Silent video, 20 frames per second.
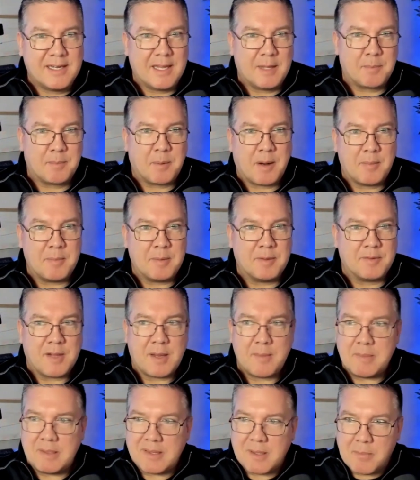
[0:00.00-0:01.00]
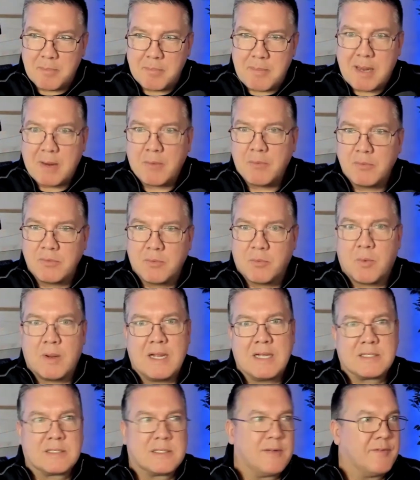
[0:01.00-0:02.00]
And the problem is I'm in the mountain
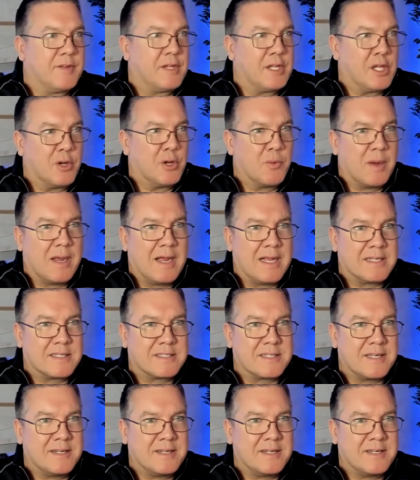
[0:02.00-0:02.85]
west of the U.S.